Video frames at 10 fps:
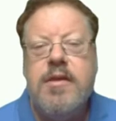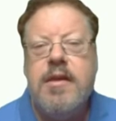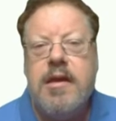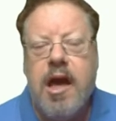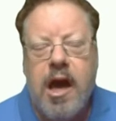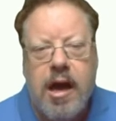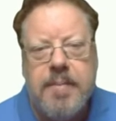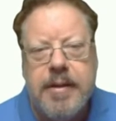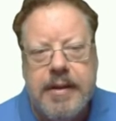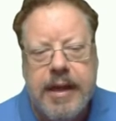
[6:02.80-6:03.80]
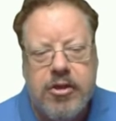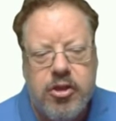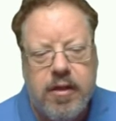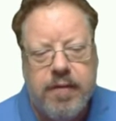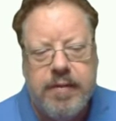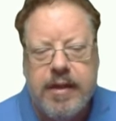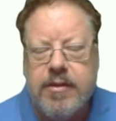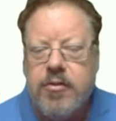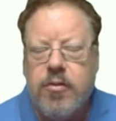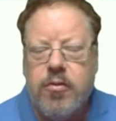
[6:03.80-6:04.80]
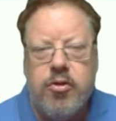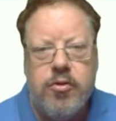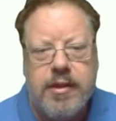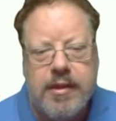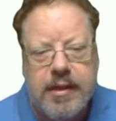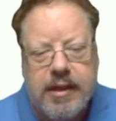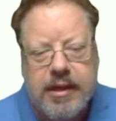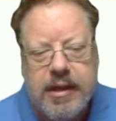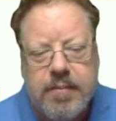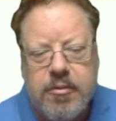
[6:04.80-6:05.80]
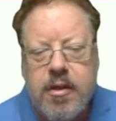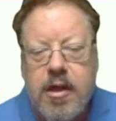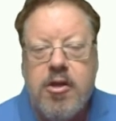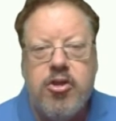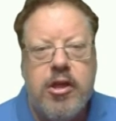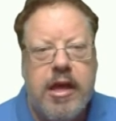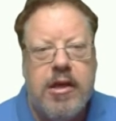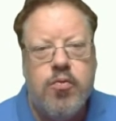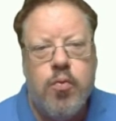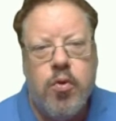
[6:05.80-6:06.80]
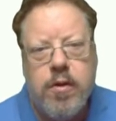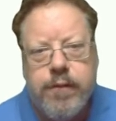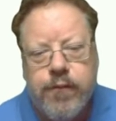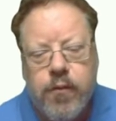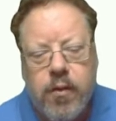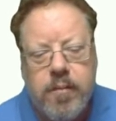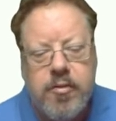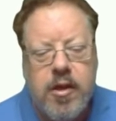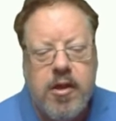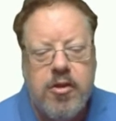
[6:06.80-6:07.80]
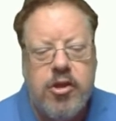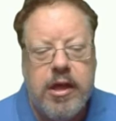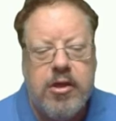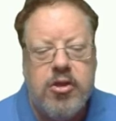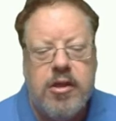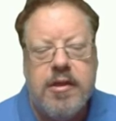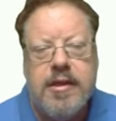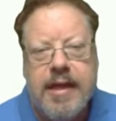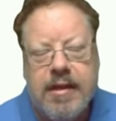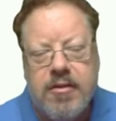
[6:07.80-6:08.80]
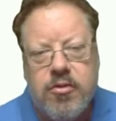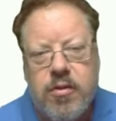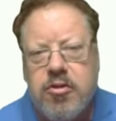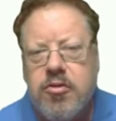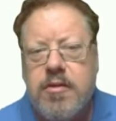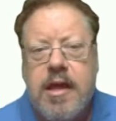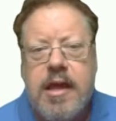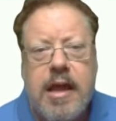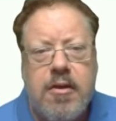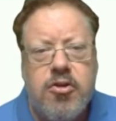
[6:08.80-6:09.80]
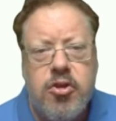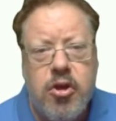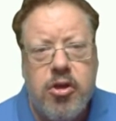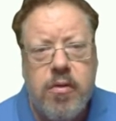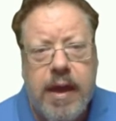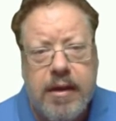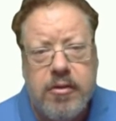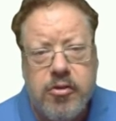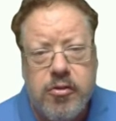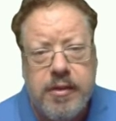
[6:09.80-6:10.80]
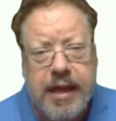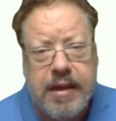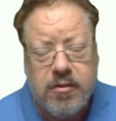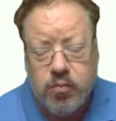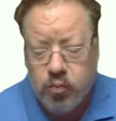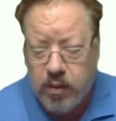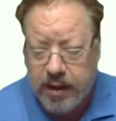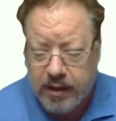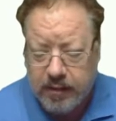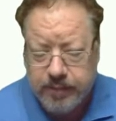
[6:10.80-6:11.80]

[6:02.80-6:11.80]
a combination of these. So use synonyms, change word forms, changing sentence structures. And I'll show you how to do that as well.